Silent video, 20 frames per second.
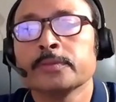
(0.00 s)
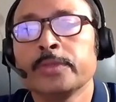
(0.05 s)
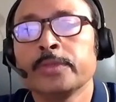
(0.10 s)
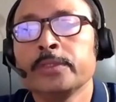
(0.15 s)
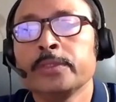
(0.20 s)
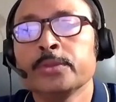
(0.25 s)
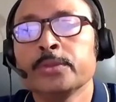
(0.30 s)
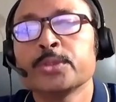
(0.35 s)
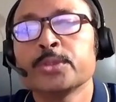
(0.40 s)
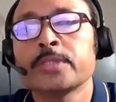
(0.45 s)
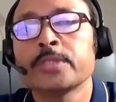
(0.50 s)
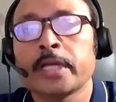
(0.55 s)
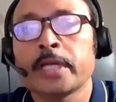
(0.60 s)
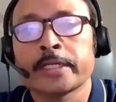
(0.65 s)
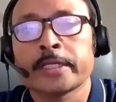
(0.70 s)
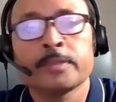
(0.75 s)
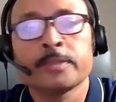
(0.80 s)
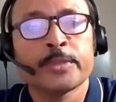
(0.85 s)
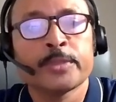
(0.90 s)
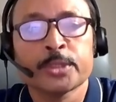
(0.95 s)
We'll use
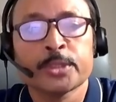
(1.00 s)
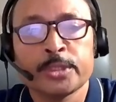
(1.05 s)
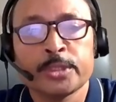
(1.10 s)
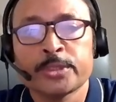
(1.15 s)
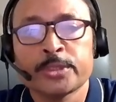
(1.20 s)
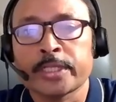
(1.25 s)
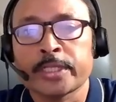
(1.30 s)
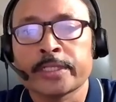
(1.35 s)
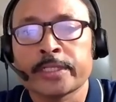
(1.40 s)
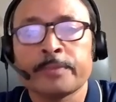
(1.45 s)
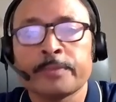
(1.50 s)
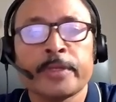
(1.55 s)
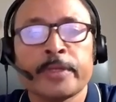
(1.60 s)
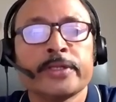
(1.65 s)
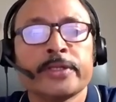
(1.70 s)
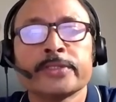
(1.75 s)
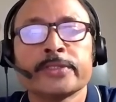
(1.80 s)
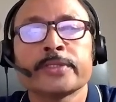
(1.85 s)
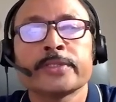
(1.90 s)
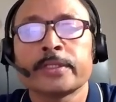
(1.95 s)
Hugging Face instruct
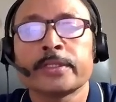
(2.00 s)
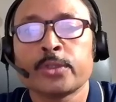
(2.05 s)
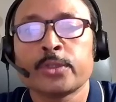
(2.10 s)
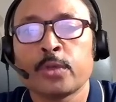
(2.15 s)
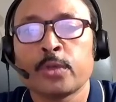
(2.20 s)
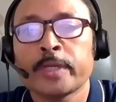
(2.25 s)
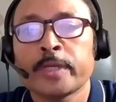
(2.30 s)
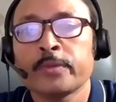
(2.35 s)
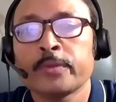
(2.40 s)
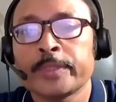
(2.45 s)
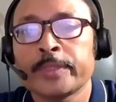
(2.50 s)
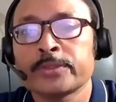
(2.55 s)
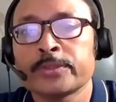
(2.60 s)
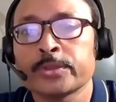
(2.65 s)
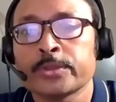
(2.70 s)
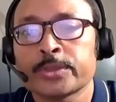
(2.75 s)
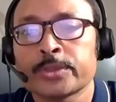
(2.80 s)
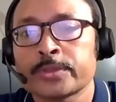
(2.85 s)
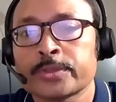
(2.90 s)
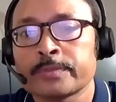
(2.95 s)
embeddings and Chroma open
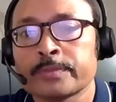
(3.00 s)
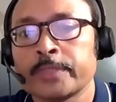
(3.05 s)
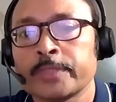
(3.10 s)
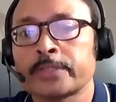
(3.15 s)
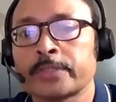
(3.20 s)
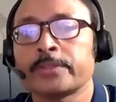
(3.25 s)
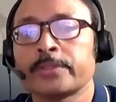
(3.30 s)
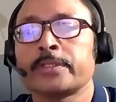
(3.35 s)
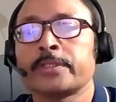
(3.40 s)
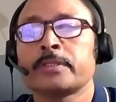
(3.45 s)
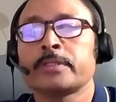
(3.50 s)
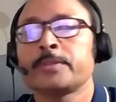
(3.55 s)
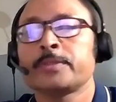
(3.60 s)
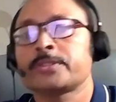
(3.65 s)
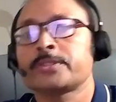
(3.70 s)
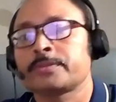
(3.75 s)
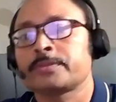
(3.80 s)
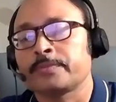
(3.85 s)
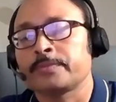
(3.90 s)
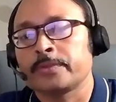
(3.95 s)
source vector
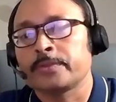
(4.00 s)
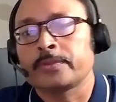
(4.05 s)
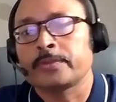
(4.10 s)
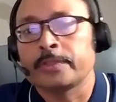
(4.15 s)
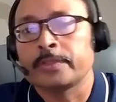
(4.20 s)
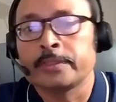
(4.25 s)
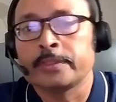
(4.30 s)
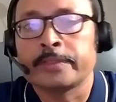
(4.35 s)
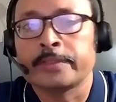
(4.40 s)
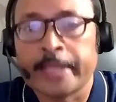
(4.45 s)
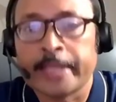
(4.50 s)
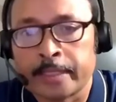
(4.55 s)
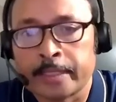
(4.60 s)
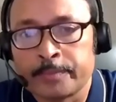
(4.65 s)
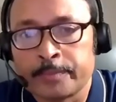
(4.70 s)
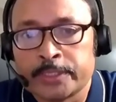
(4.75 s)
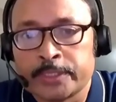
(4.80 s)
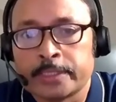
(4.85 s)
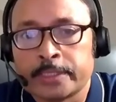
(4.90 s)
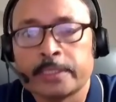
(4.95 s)
database for
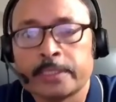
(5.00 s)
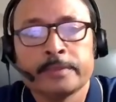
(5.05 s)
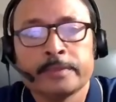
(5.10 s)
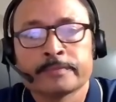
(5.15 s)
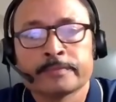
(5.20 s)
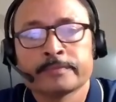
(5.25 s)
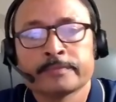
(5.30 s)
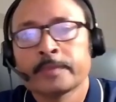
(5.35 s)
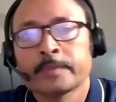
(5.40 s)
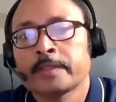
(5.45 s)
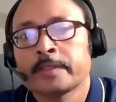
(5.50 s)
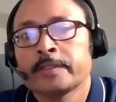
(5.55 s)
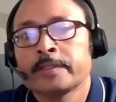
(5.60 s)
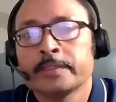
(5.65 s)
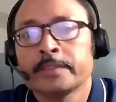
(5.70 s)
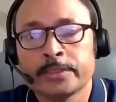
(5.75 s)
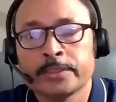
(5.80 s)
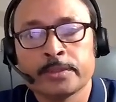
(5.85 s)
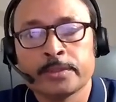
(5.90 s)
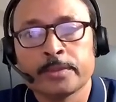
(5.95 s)
RAG, basically
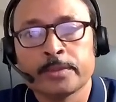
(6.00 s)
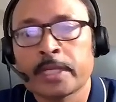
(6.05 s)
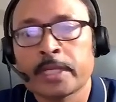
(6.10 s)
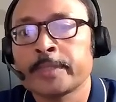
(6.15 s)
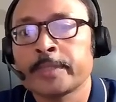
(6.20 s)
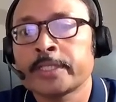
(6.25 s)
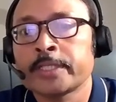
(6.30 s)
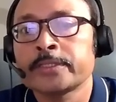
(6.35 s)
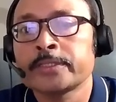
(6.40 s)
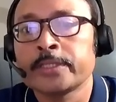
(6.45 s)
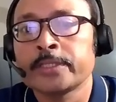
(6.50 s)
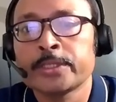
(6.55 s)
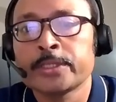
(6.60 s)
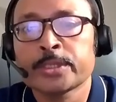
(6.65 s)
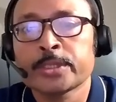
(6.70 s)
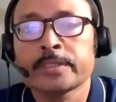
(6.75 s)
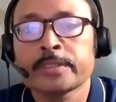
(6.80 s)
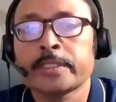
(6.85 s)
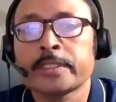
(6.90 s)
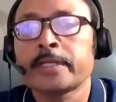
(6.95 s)
retrieval augmented
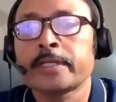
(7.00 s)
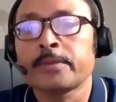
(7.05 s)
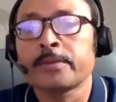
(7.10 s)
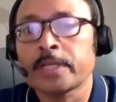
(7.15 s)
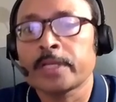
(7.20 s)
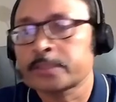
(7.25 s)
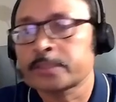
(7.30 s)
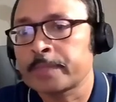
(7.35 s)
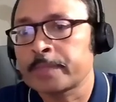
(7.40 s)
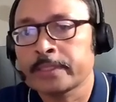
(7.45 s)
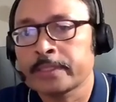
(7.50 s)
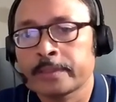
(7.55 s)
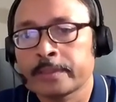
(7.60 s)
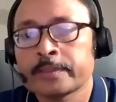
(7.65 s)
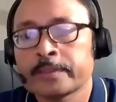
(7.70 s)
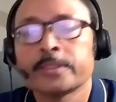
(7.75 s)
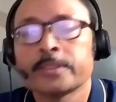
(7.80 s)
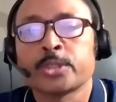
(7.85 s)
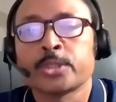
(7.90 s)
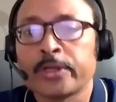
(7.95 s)
generation, that I will explain
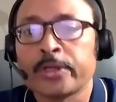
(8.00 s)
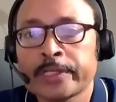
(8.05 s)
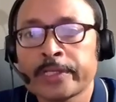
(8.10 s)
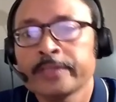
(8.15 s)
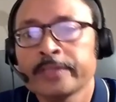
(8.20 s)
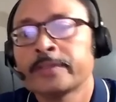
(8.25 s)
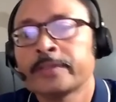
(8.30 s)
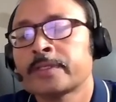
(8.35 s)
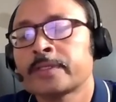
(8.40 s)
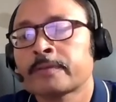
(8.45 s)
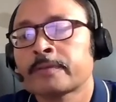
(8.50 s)
shortly.